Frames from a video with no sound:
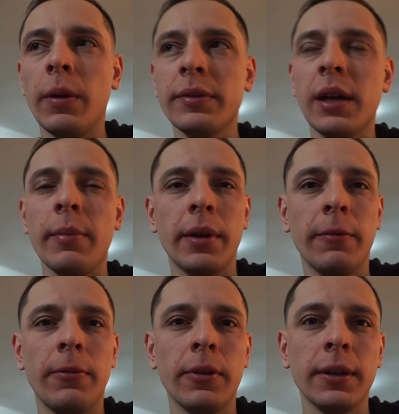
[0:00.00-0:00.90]
my time and
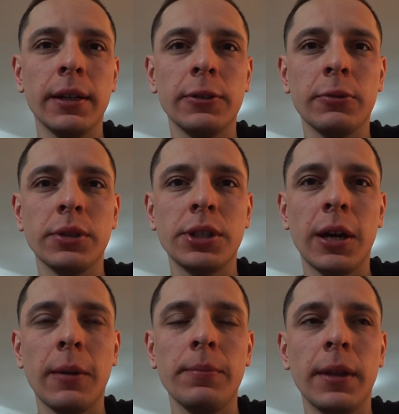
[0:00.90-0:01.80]
effort into a
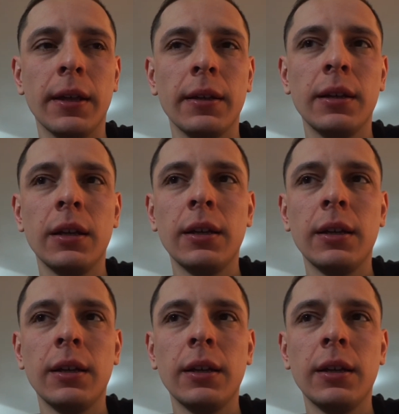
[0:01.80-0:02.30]
job that,